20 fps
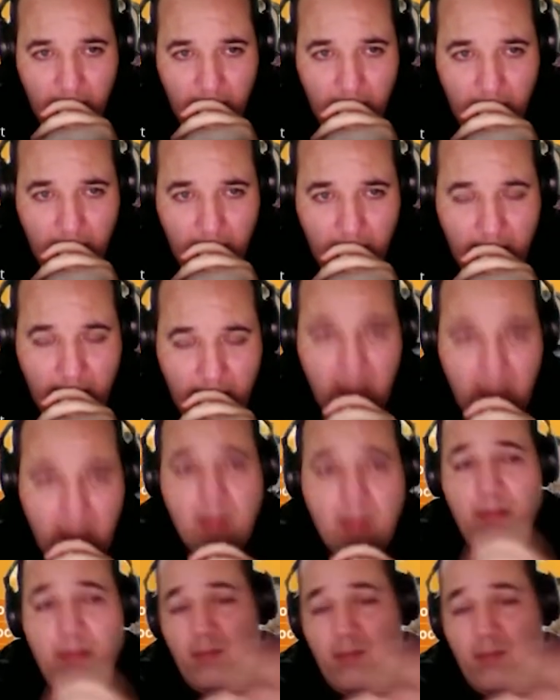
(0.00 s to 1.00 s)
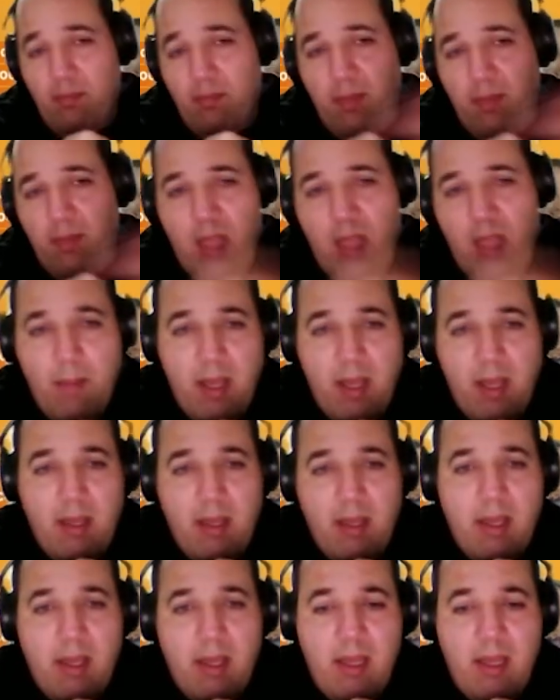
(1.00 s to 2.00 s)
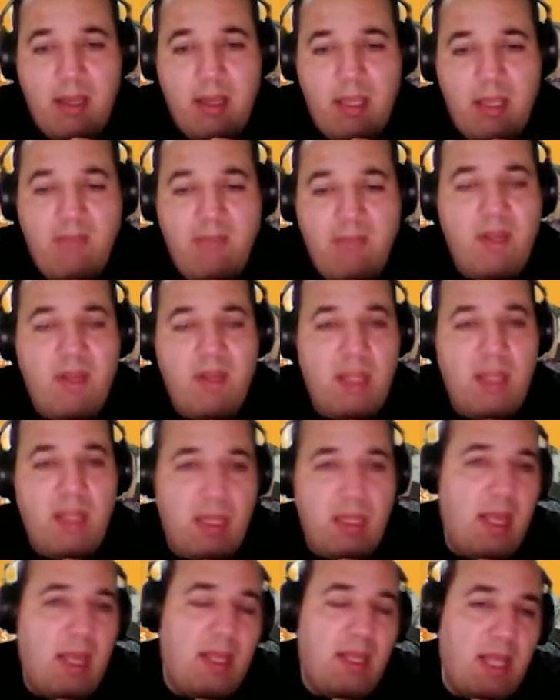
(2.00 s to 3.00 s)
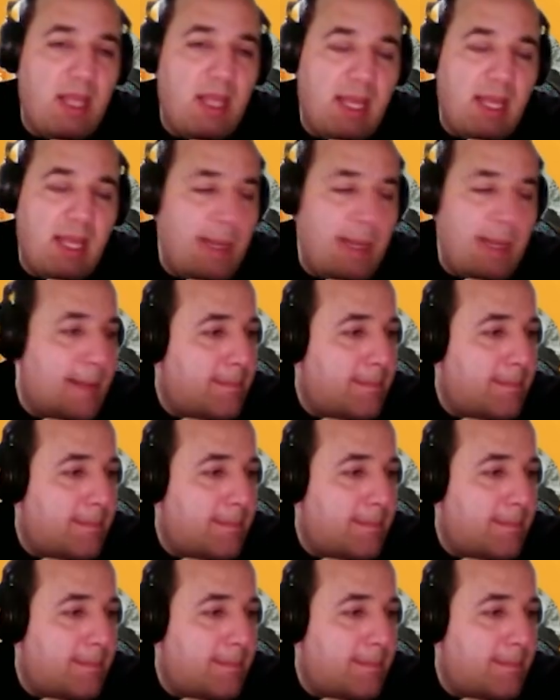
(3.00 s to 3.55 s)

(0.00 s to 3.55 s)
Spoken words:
And Kanban give us as a